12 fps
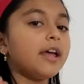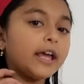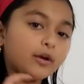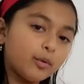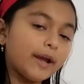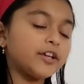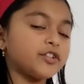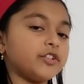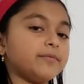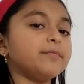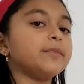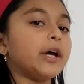
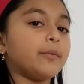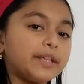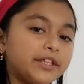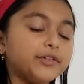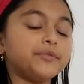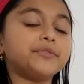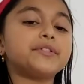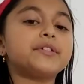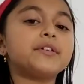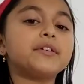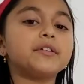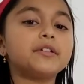equation that we use
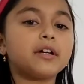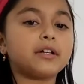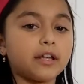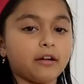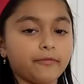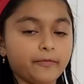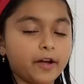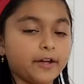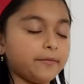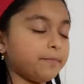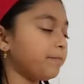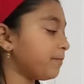to clarify it.